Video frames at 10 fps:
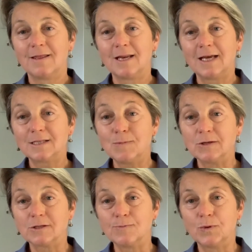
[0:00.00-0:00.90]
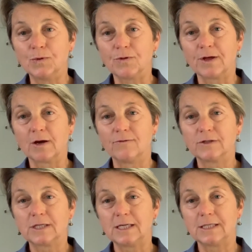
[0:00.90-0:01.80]
The next most important thing
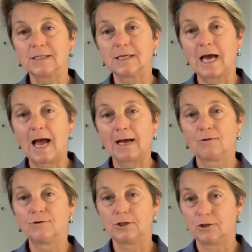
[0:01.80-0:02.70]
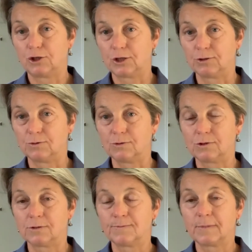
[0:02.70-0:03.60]
obviously is the angle that you
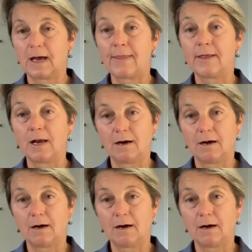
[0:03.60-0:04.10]
choose and the